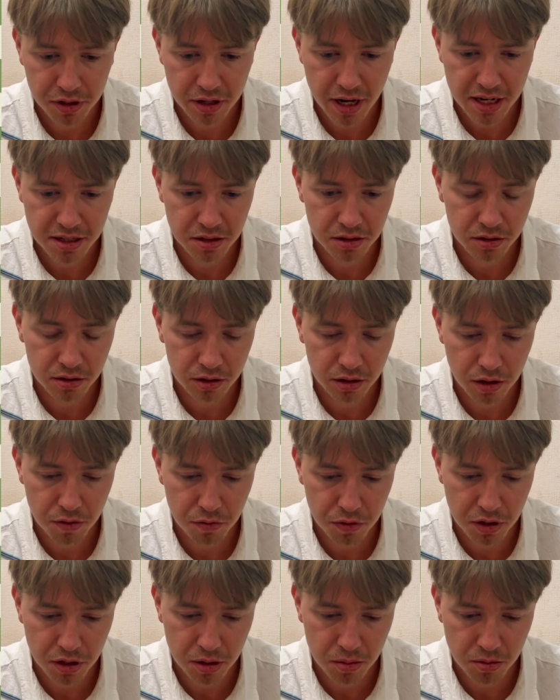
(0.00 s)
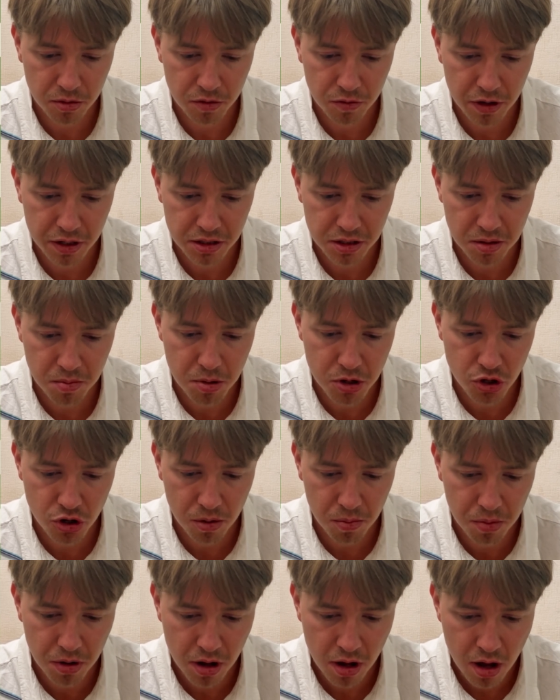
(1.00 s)
doesn't, if he defends the
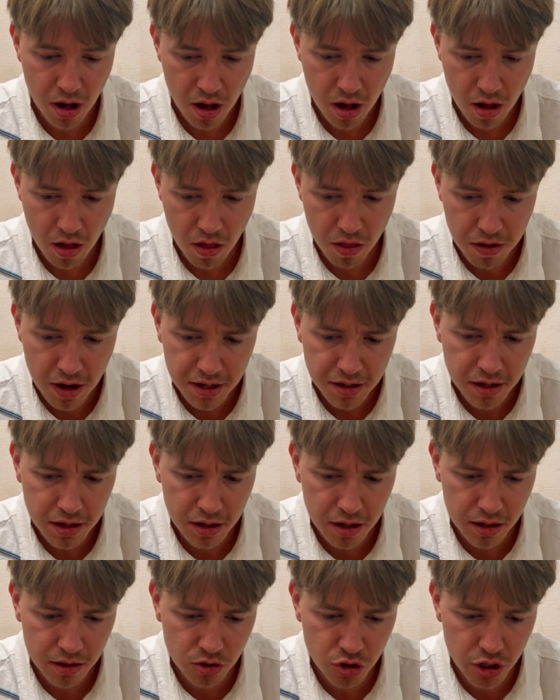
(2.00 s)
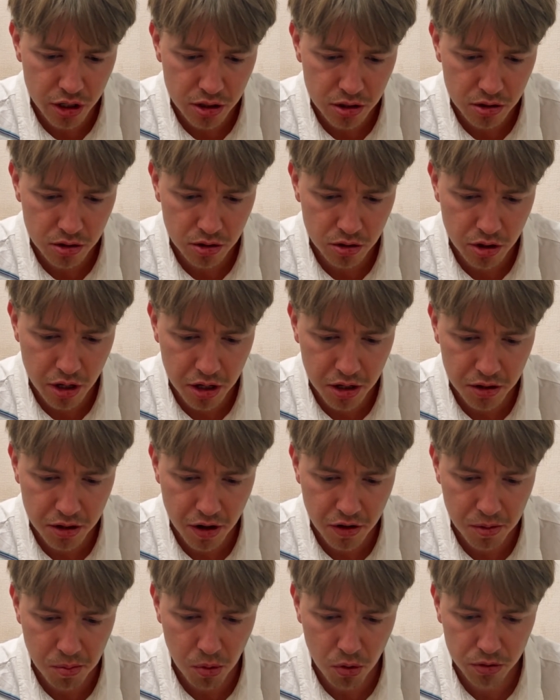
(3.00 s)
bishop, then I can just take
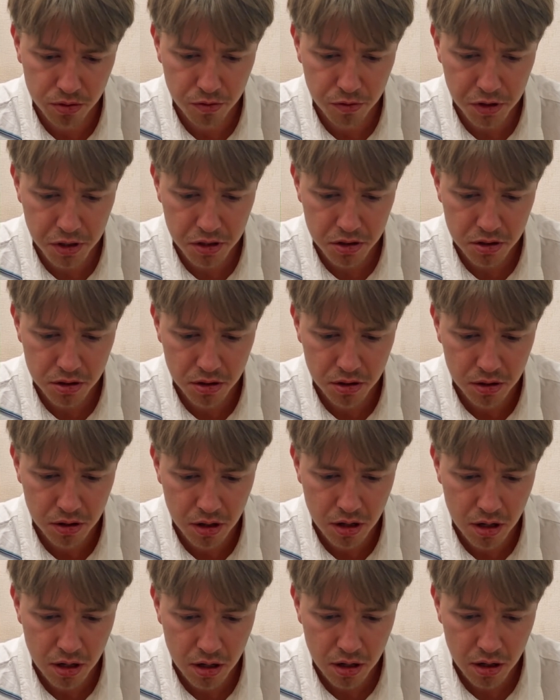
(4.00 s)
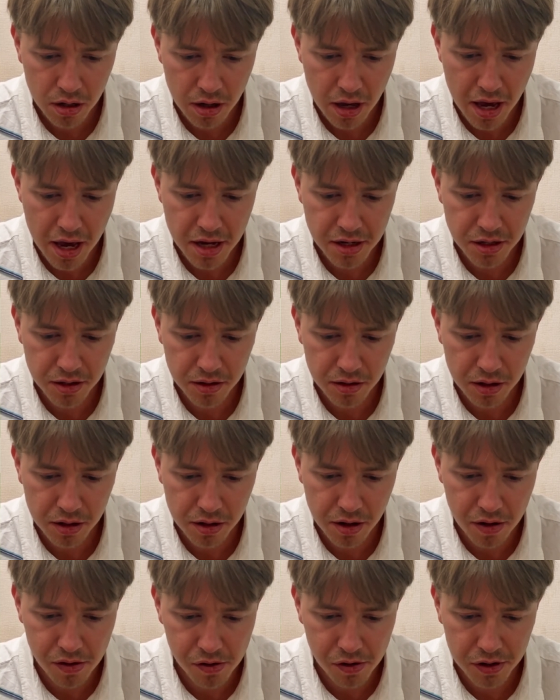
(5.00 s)
another pawn of his, adding
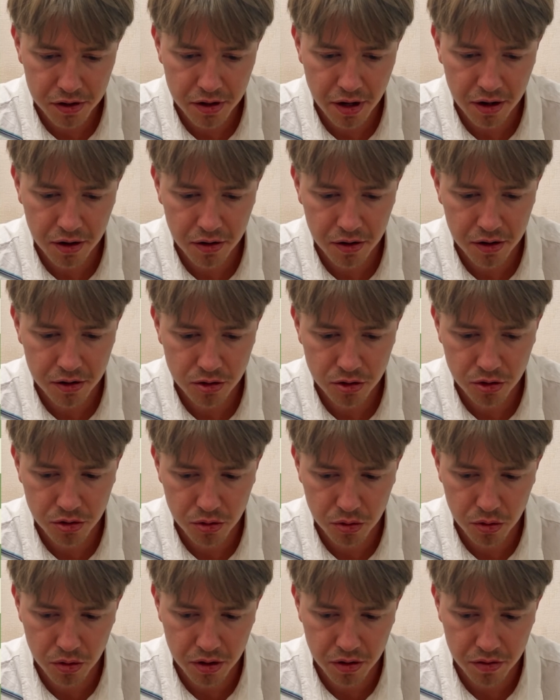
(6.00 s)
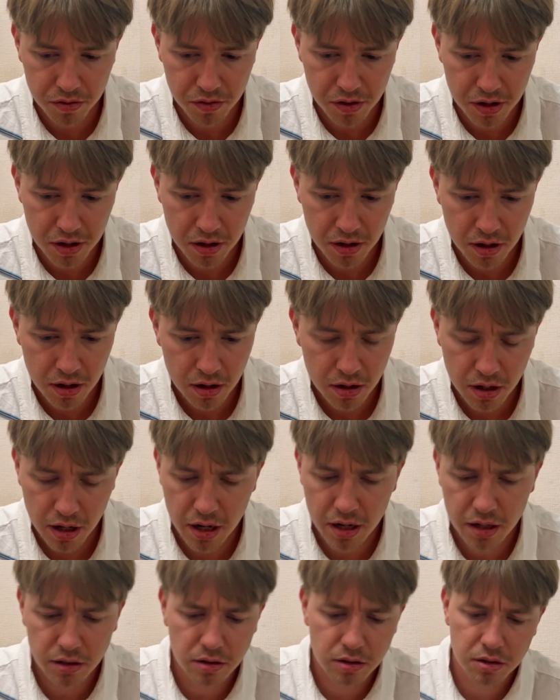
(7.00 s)
another attacker to e3,
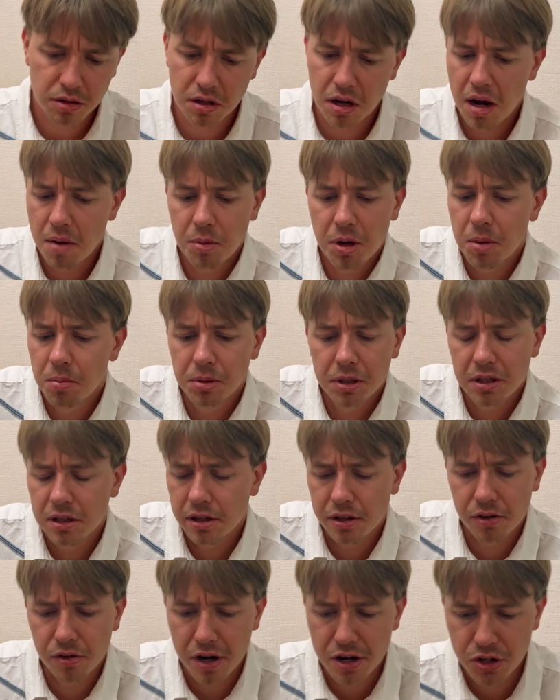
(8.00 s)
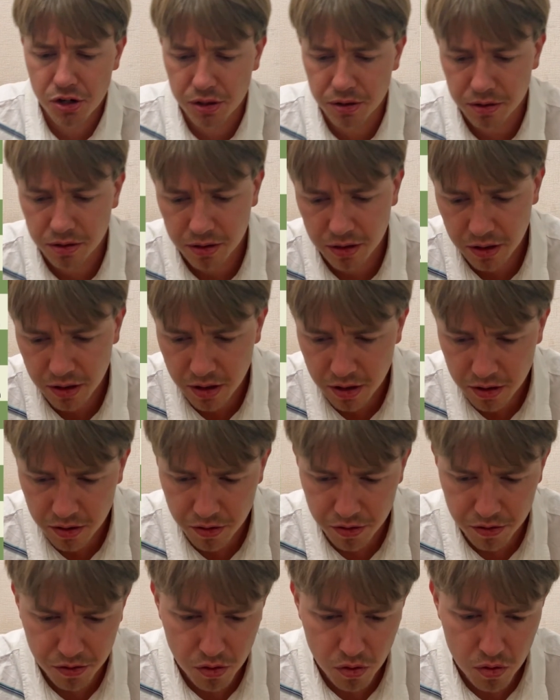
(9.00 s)
and I'm completely crashing
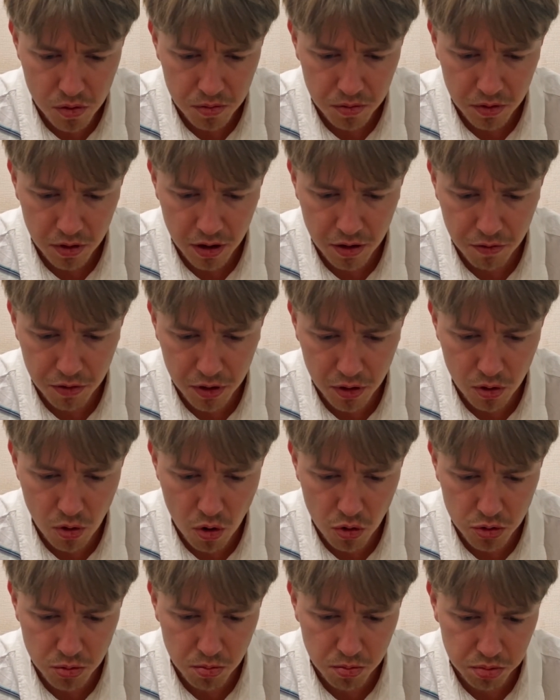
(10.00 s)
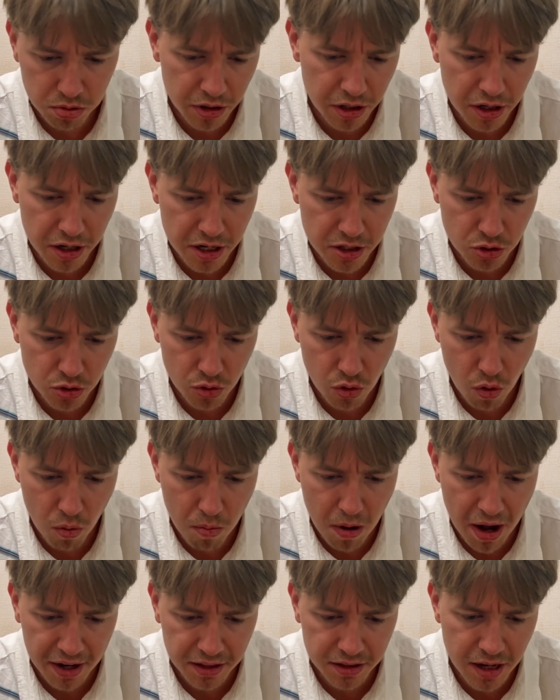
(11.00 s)
through. If he goes, he has to go
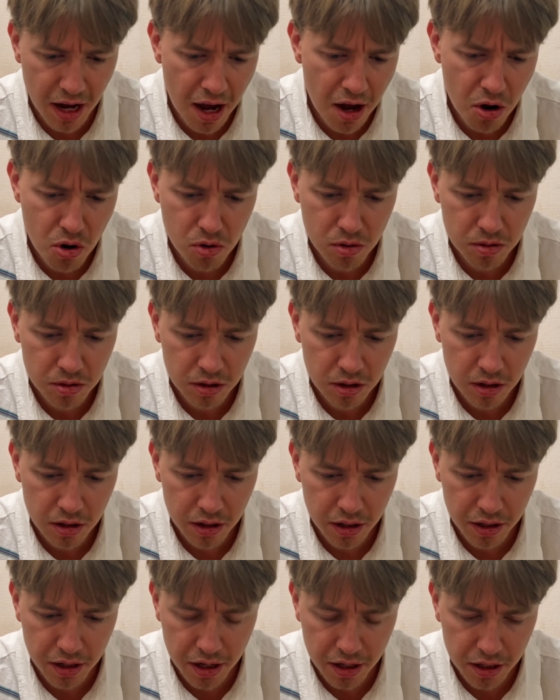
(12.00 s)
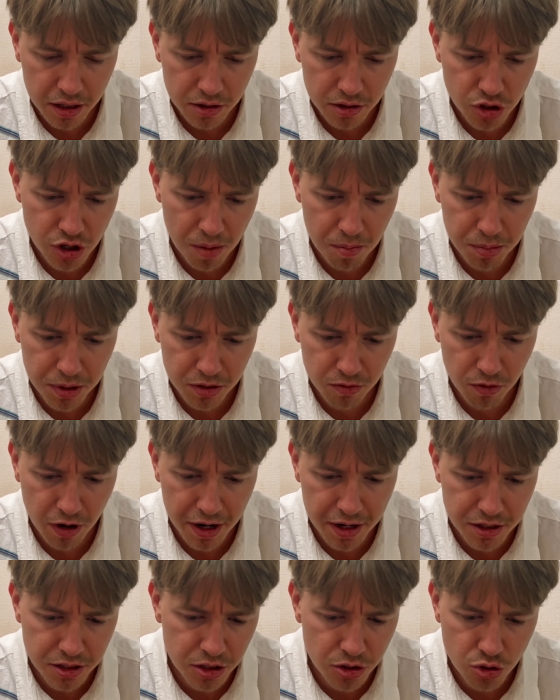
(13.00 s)
back now, and I can jump in
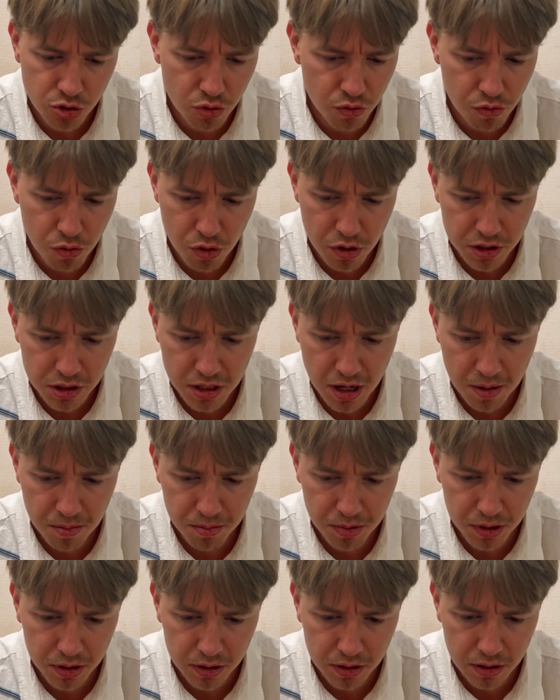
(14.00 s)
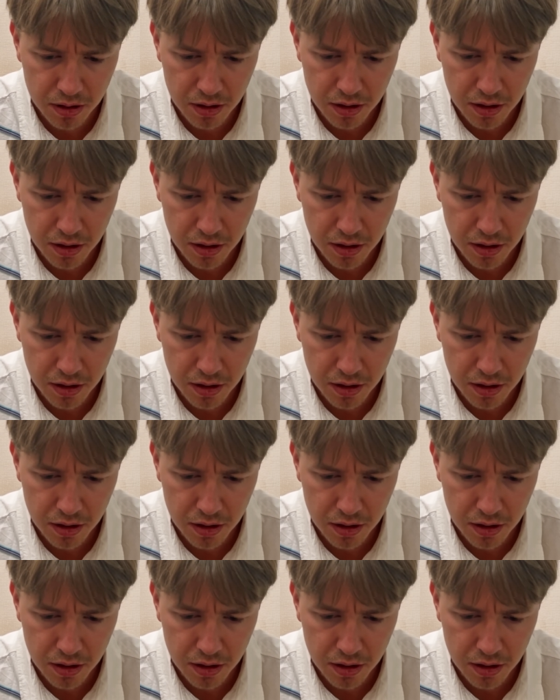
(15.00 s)
via d2, for example.